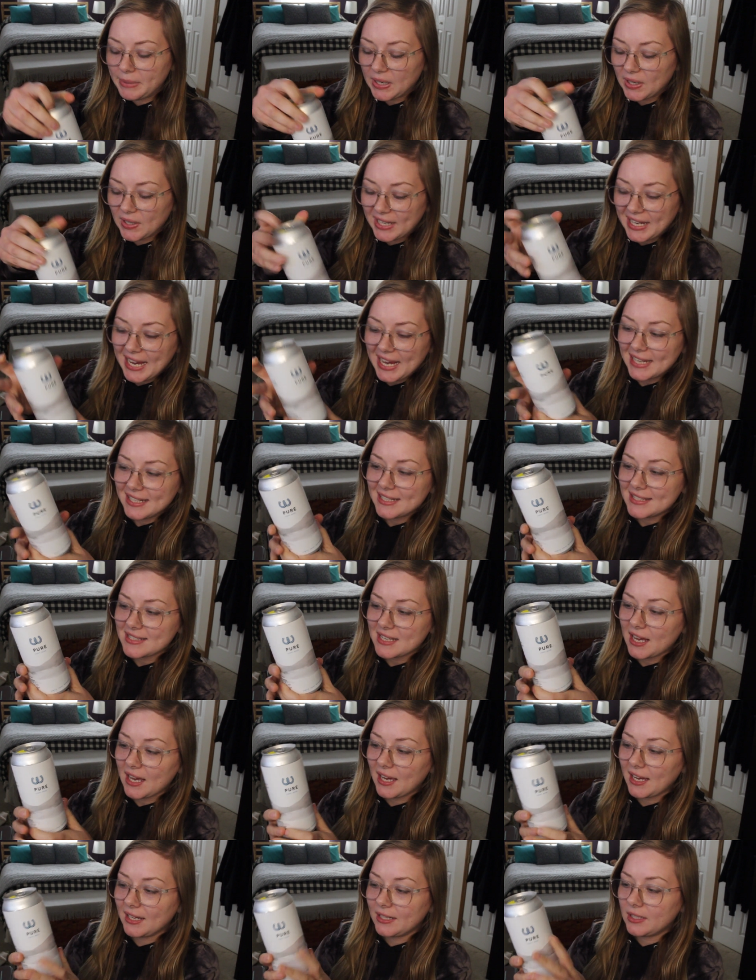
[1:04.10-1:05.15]
beer can
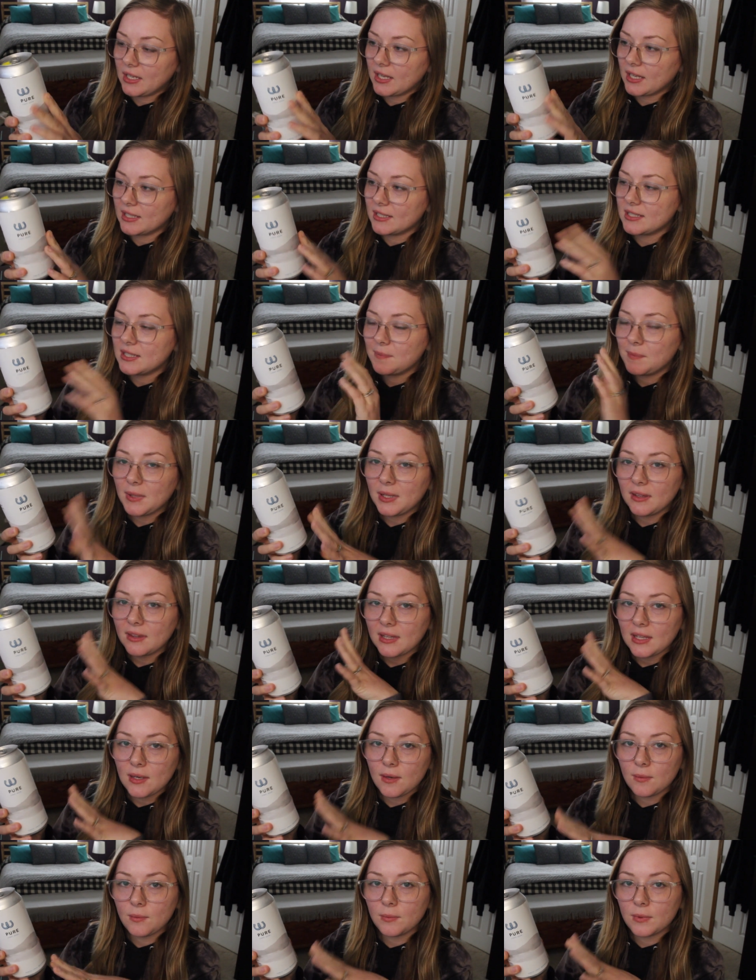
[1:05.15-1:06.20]
design and
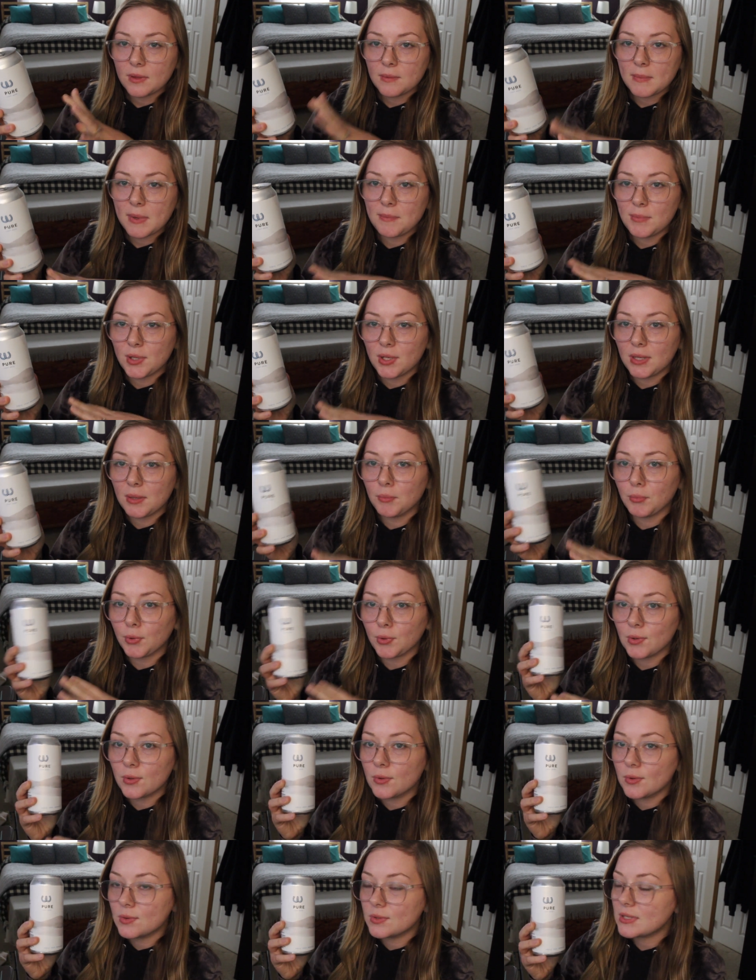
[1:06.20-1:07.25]
typically with my Beauty and
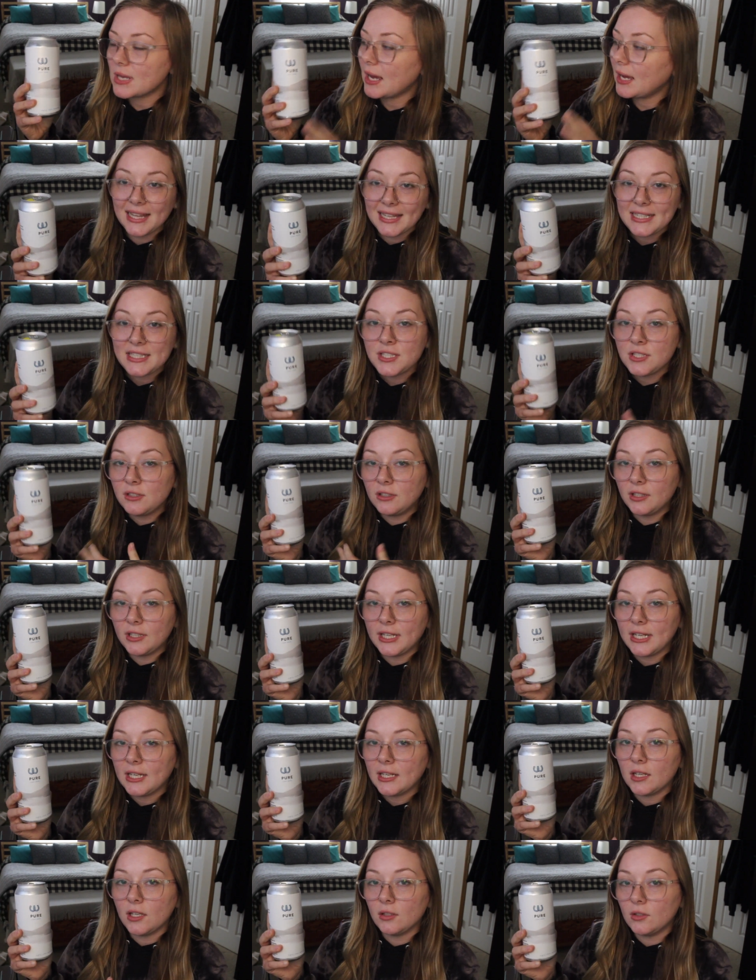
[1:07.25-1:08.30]
Brews, I like to
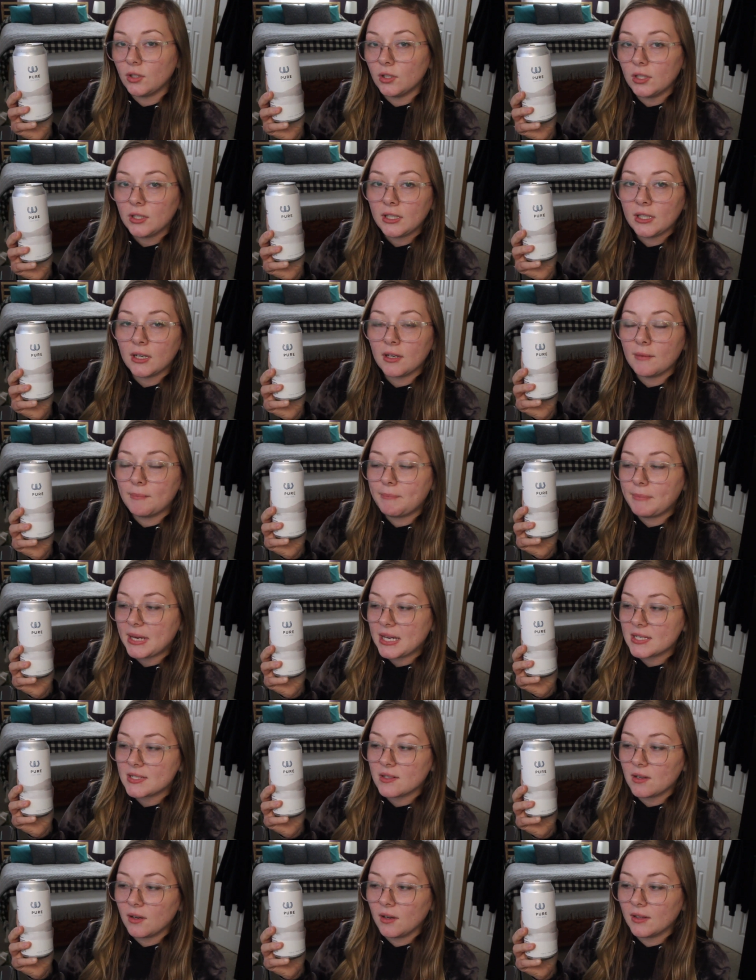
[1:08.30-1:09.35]
create a look
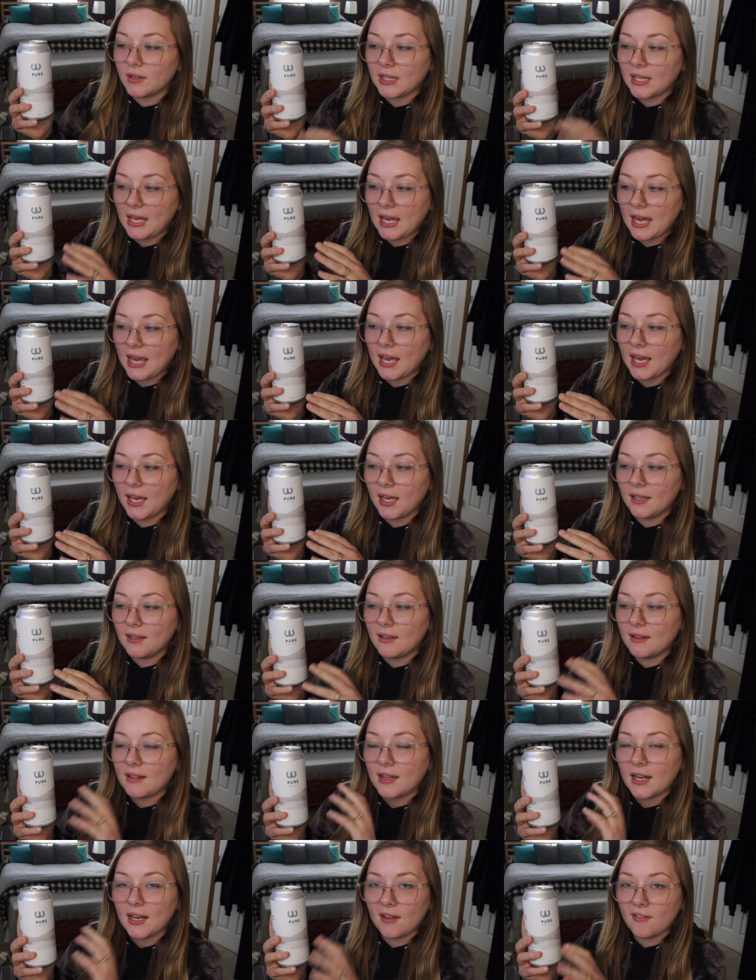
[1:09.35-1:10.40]
based on the can
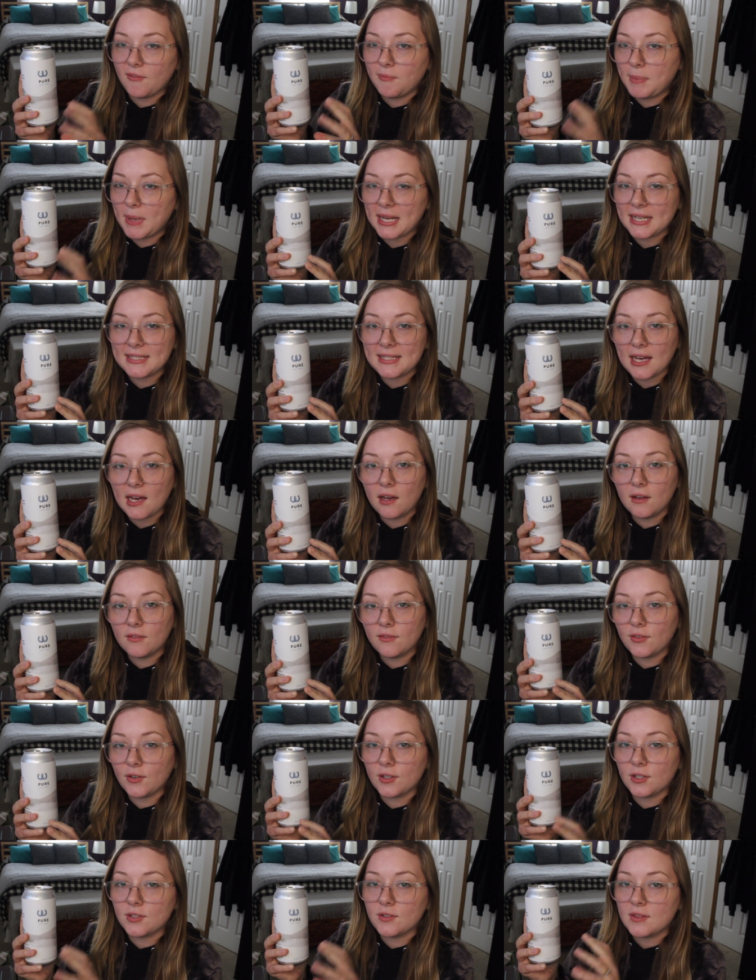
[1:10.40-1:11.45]
that I've picked out
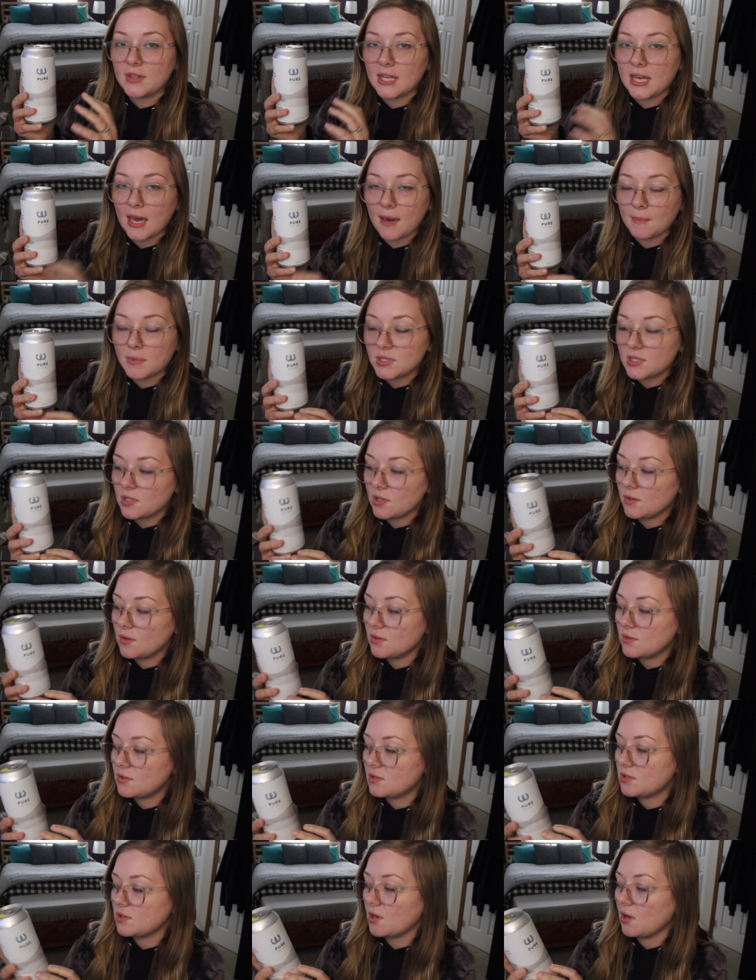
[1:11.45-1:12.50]
for the
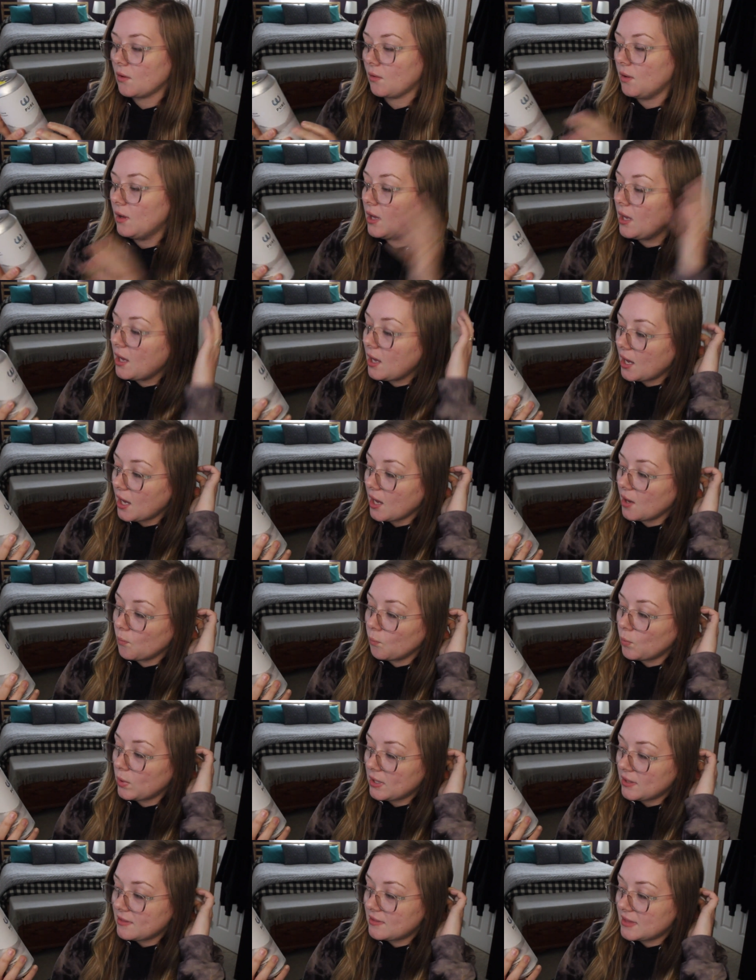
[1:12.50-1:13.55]
episode. So um,
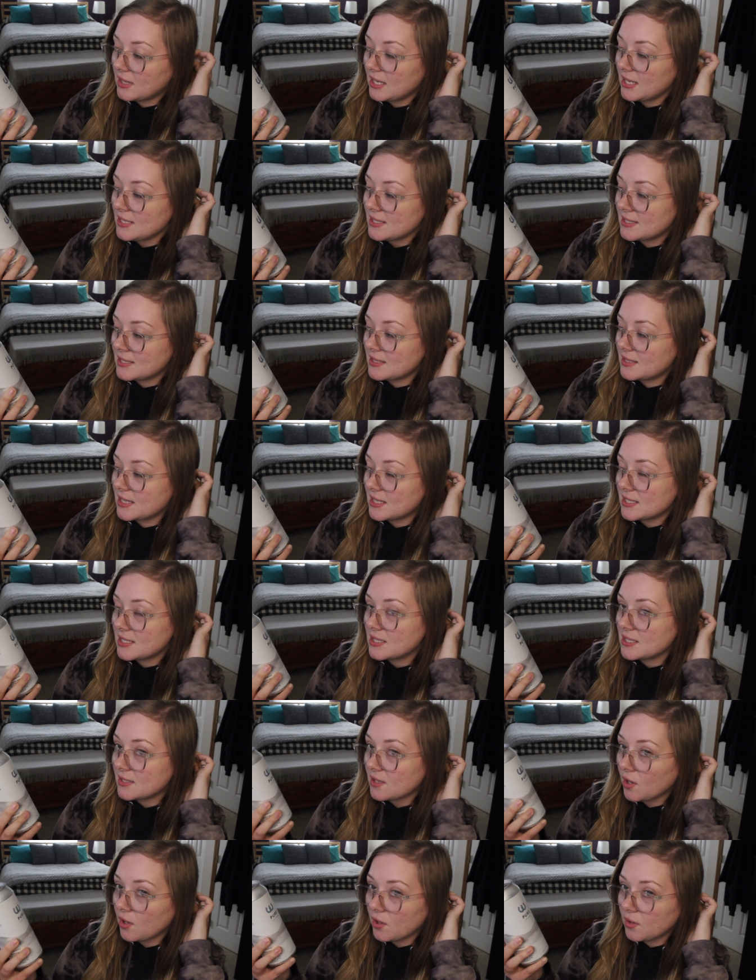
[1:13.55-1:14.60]
with this, this
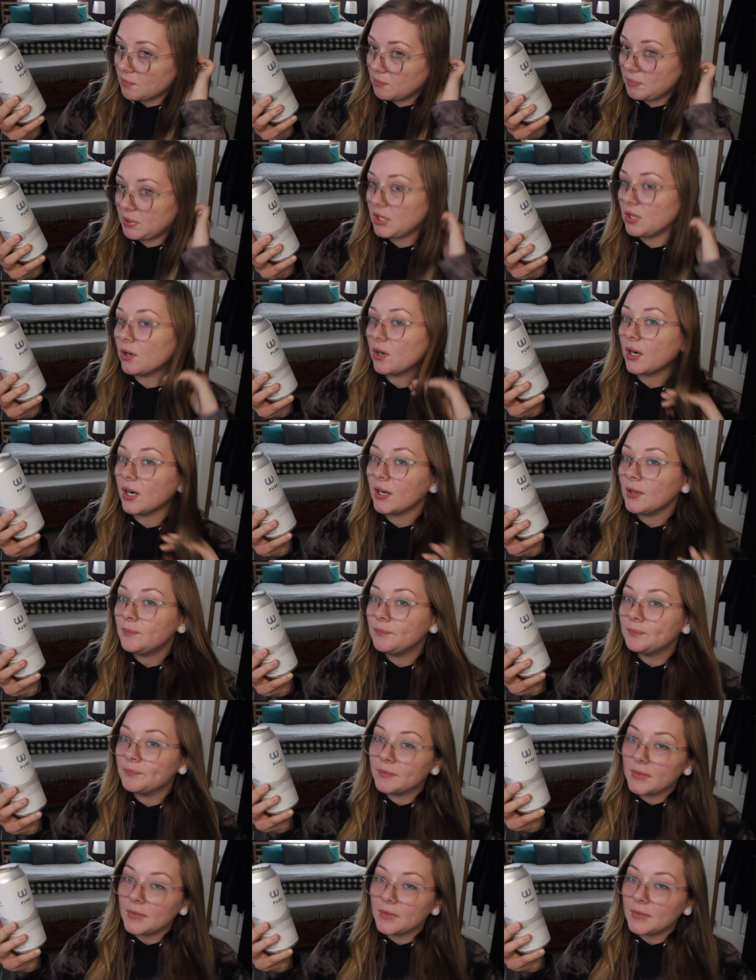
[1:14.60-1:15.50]
is called Pure.